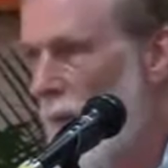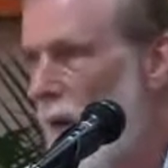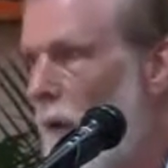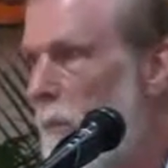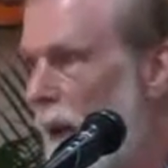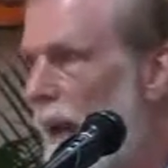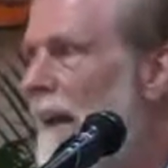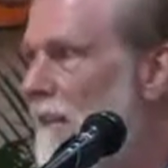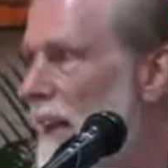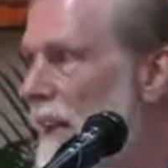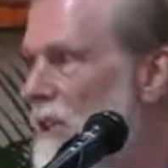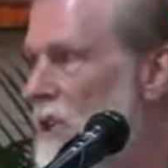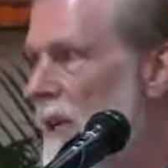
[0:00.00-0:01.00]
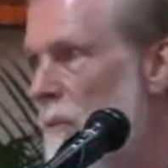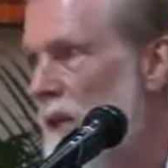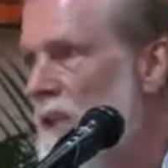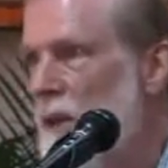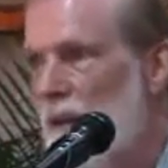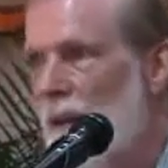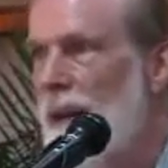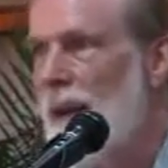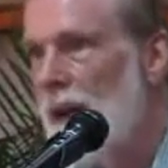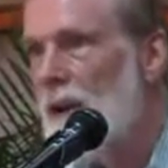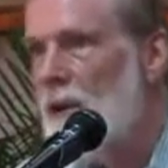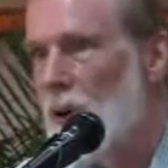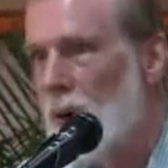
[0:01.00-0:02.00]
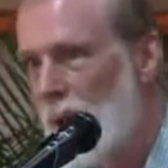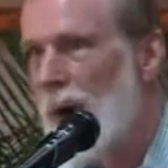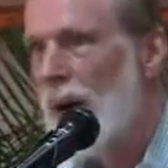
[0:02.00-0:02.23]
globalization, which is leading to